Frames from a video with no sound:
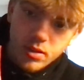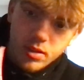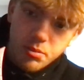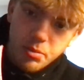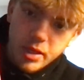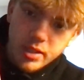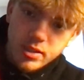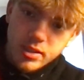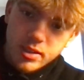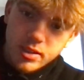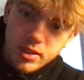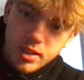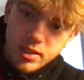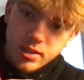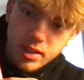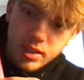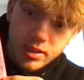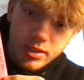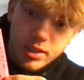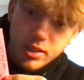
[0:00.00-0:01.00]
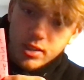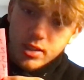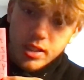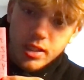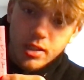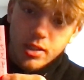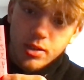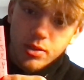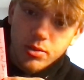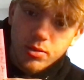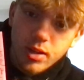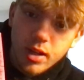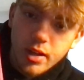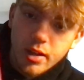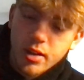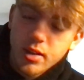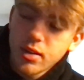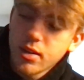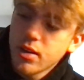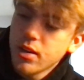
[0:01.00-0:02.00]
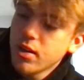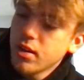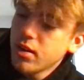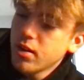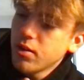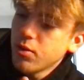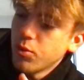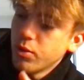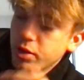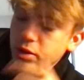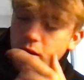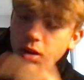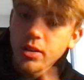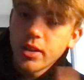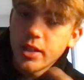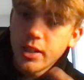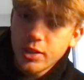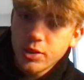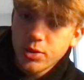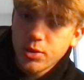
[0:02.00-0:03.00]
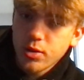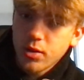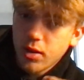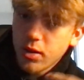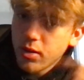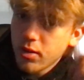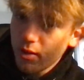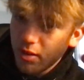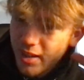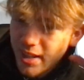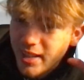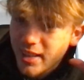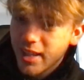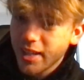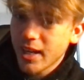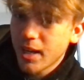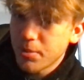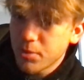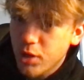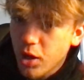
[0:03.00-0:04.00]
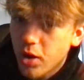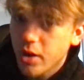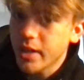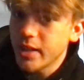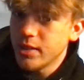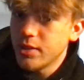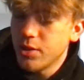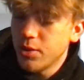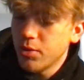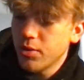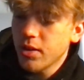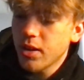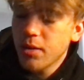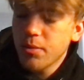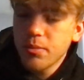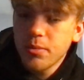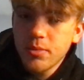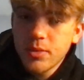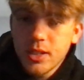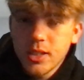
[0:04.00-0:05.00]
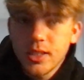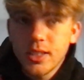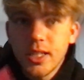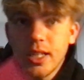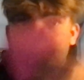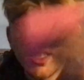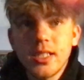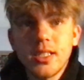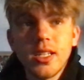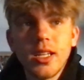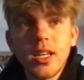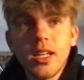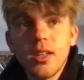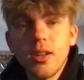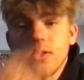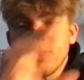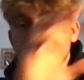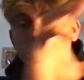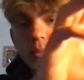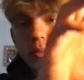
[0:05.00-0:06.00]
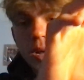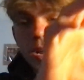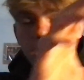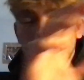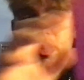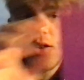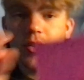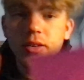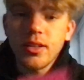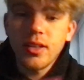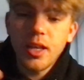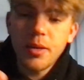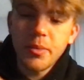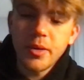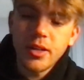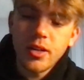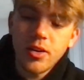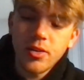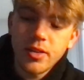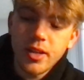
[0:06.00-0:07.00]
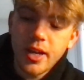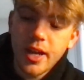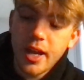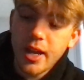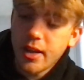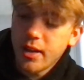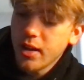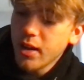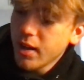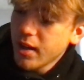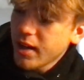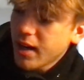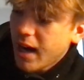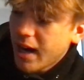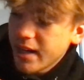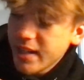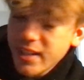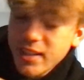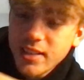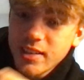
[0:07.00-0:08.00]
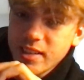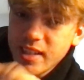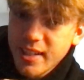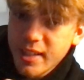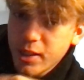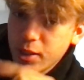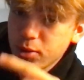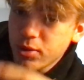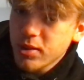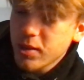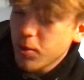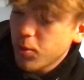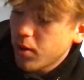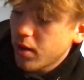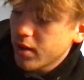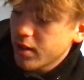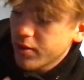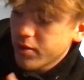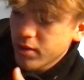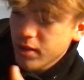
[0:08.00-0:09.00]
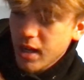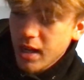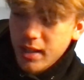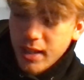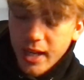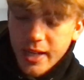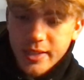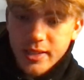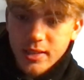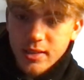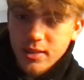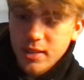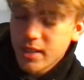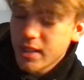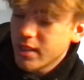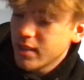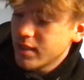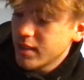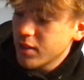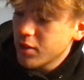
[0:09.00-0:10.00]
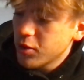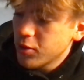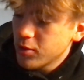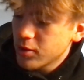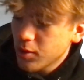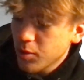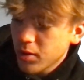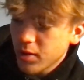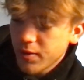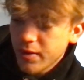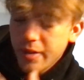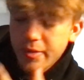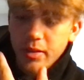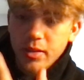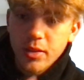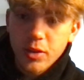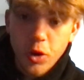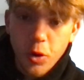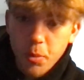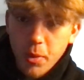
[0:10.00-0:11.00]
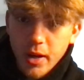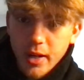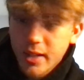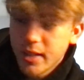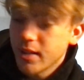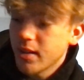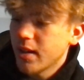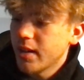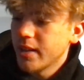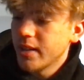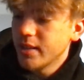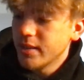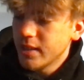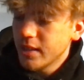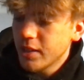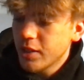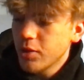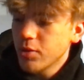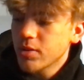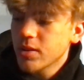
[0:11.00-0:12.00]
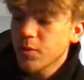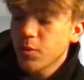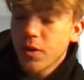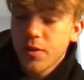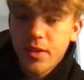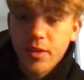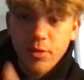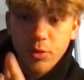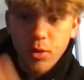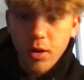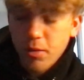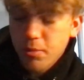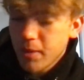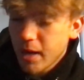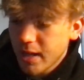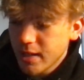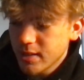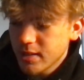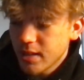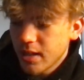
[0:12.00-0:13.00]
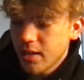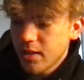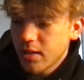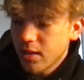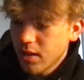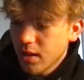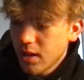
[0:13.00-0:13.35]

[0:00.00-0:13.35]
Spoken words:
Basically says like just DQ, like when you're on the intro call and like I'm talking to them, just seeing these sticky notes in the background to let me know that, hey, I need to DQ someone if they're not licensed. I need to DQ someone if they have no money. I need to DQ someone if they have the wrong mindset.